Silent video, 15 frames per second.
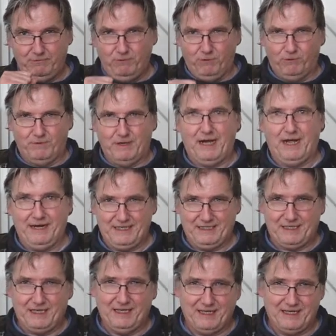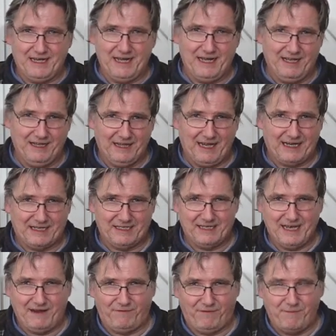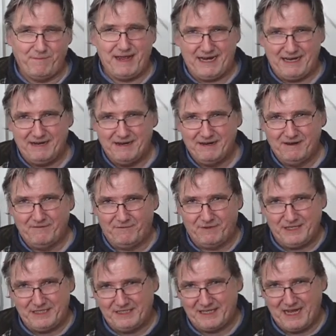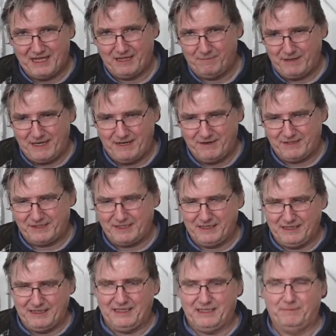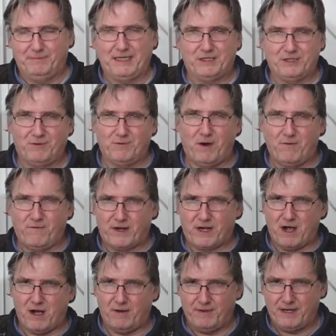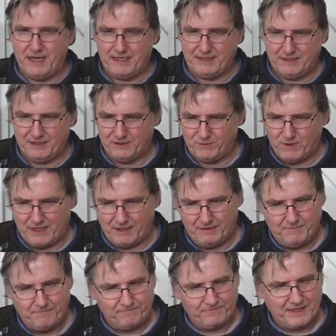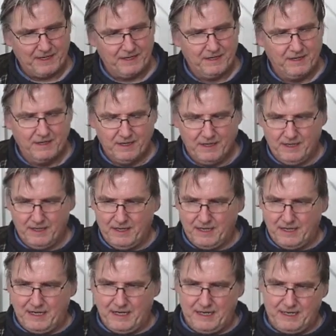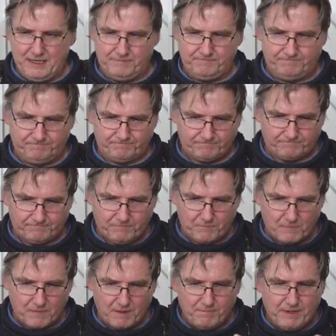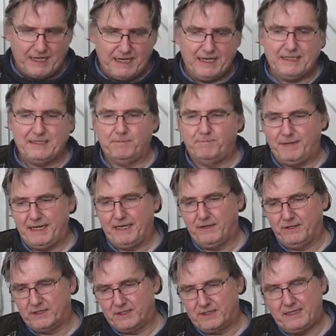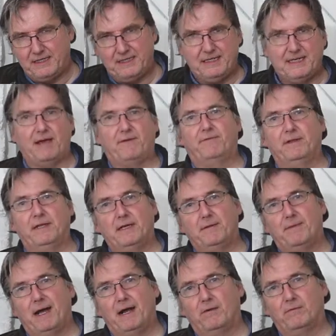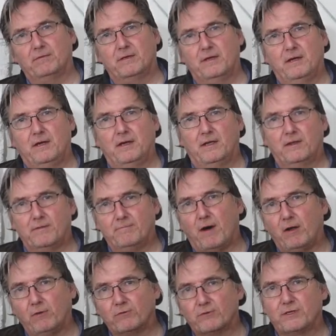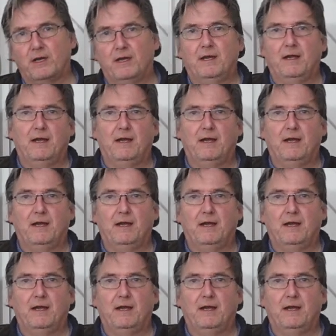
Oh, and it's, a uh, yeah, like I say, for me, for this style of beer, it's a little bit too overcarbonated as well. Uh, but it is a beer that's definitely about the malt